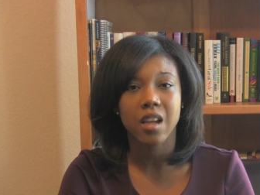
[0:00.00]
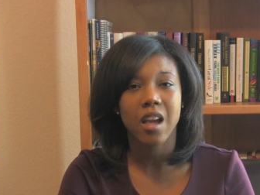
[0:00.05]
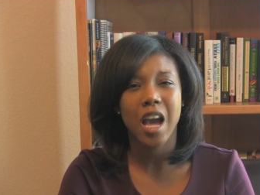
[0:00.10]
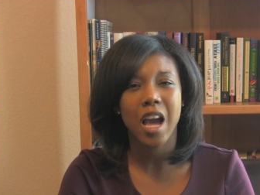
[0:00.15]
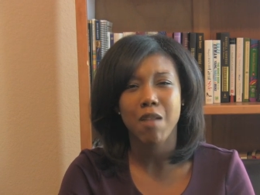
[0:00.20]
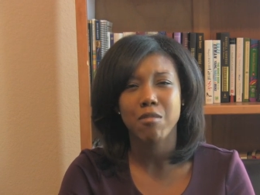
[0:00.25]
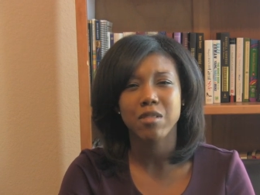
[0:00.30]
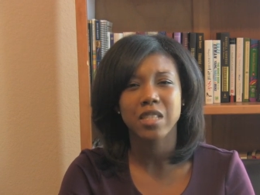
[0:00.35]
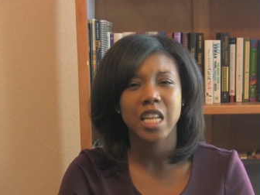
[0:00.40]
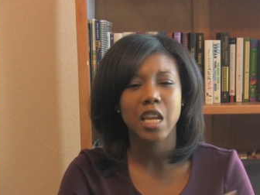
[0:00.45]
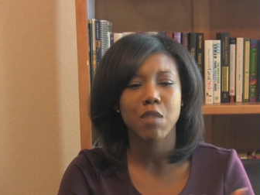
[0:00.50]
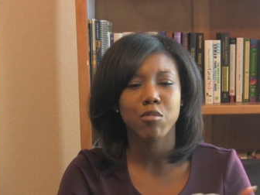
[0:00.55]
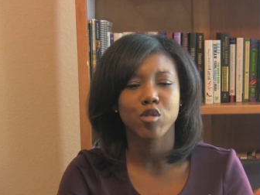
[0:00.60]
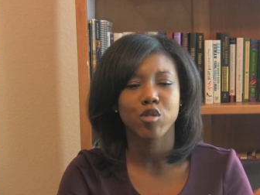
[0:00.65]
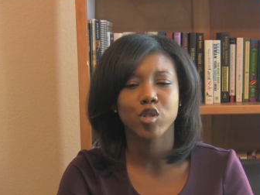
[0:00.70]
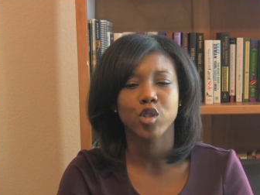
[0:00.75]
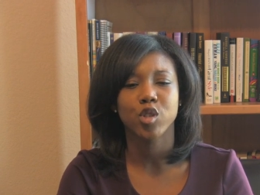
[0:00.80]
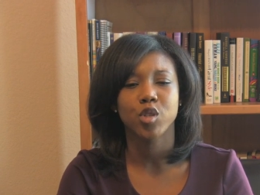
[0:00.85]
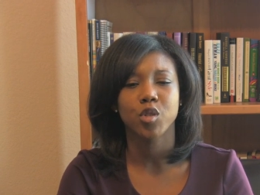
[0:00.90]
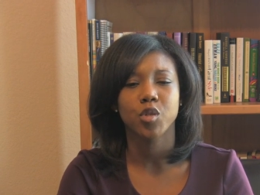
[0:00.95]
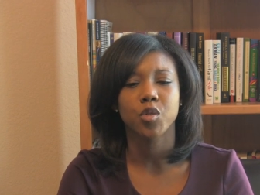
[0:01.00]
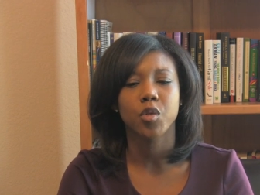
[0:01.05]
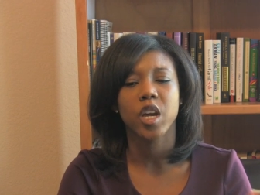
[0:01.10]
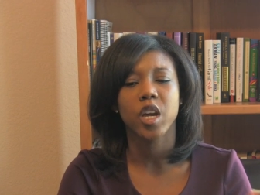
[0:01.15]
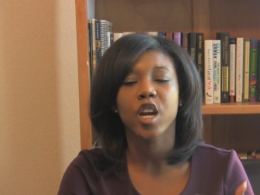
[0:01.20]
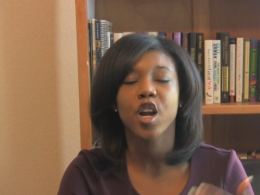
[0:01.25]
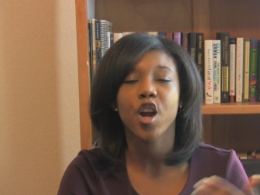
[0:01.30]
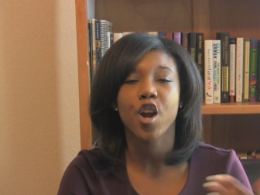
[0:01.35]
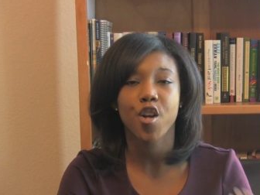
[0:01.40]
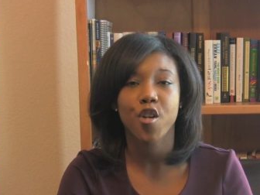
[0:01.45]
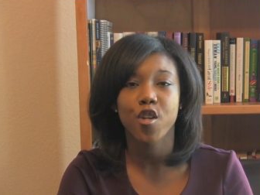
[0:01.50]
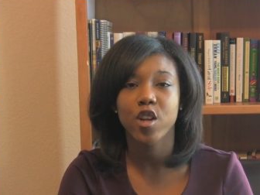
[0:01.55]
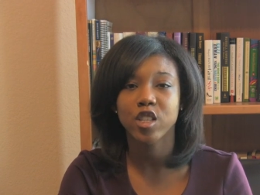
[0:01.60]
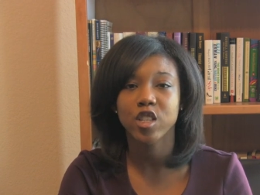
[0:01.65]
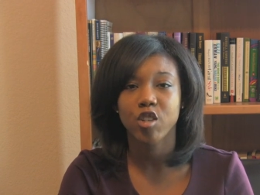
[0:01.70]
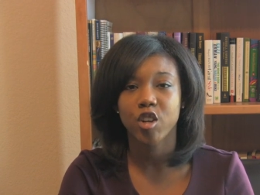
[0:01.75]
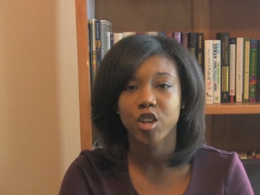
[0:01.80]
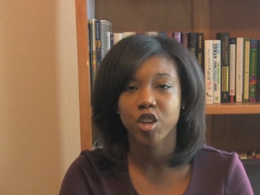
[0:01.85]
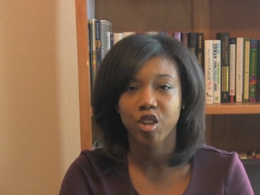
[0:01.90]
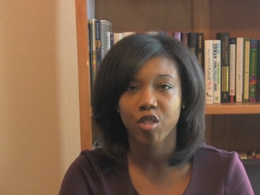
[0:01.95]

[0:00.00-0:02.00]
I was able to encourage our